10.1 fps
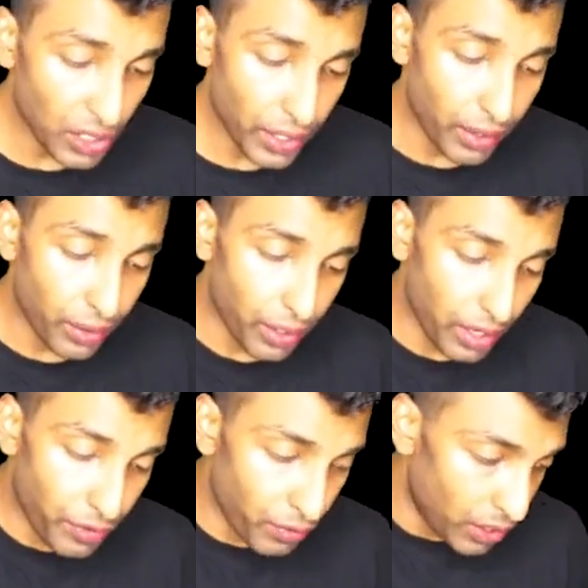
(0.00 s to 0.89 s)
Okay,
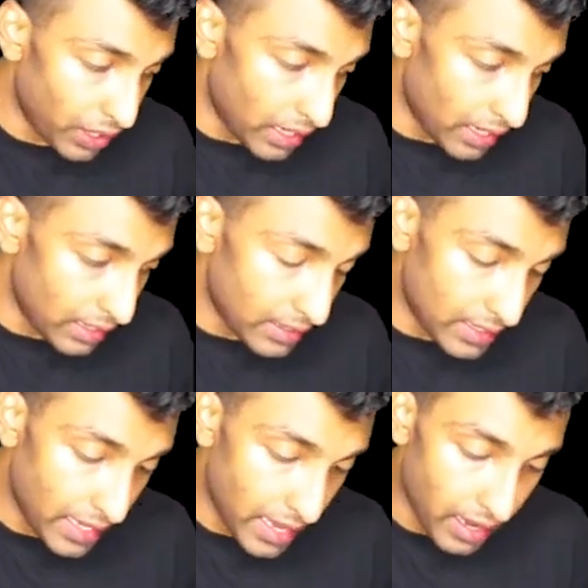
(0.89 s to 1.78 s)
or if you want you can write
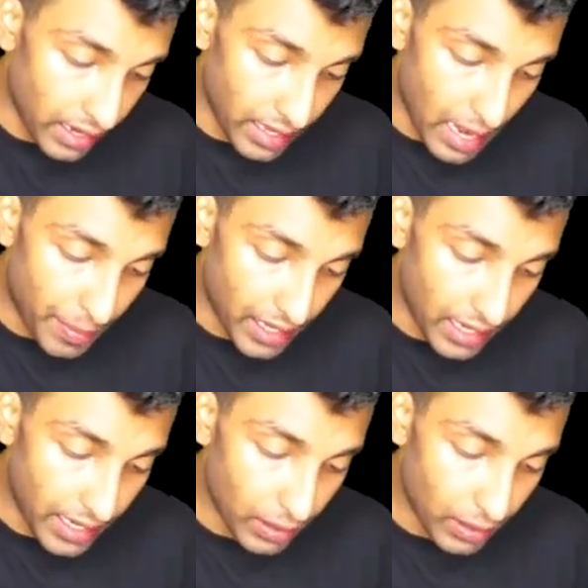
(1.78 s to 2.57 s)
CAR, capital